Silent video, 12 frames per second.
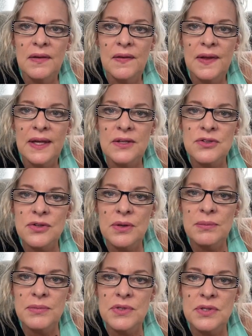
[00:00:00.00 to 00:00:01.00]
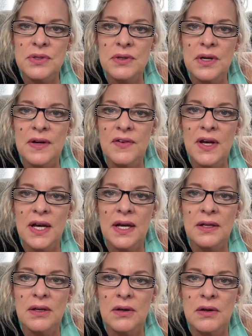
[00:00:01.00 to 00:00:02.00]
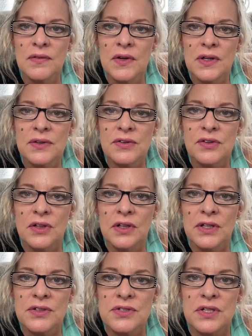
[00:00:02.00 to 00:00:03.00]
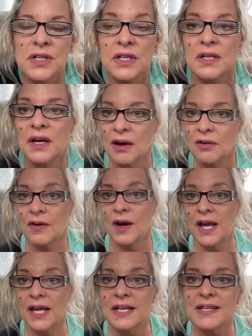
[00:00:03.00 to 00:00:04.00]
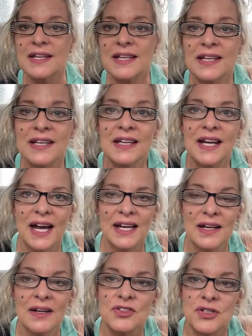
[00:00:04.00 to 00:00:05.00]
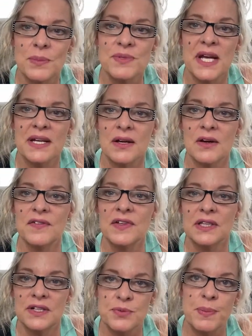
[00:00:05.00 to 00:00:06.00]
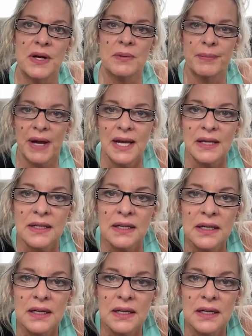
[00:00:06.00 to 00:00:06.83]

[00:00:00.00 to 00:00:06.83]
And Trump, too, have had COVID. It still looks good. Right? I know. Trump's had COVID and looks better than Biden.